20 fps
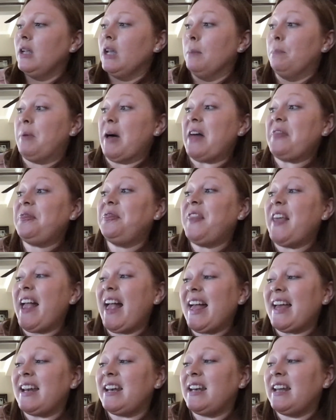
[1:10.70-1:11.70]
But
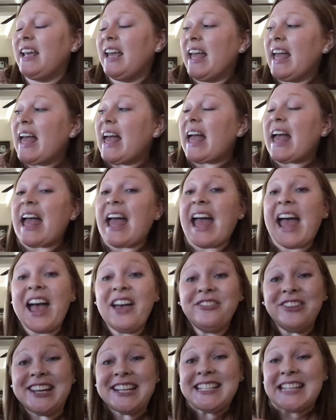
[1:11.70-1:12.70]
then
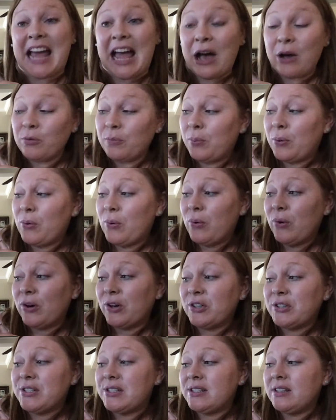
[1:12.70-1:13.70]
heavy
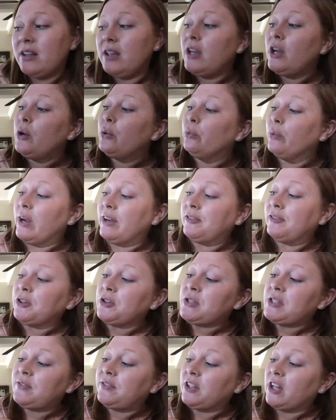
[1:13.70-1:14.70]
downpours,
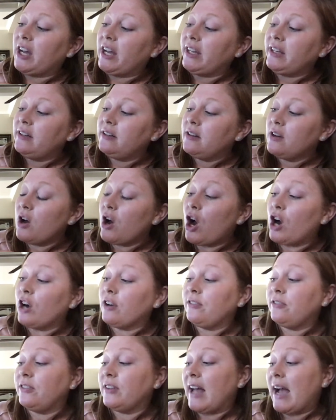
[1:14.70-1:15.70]
rivers flood, our
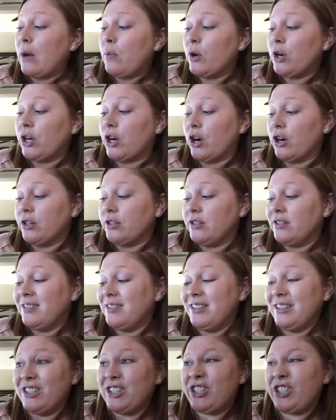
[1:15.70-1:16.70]
flower garden
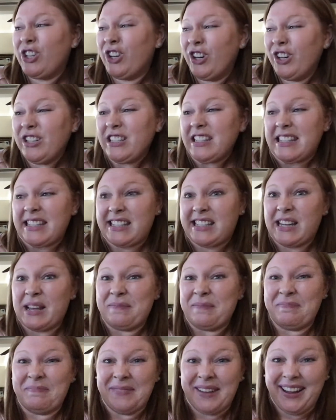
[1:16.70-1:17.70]
turns to
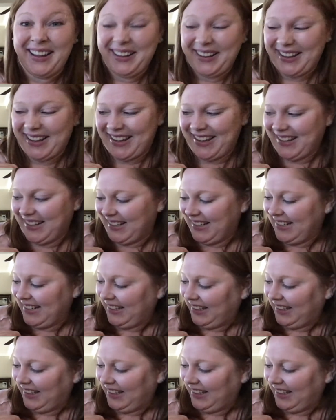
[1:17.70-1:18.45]
mud.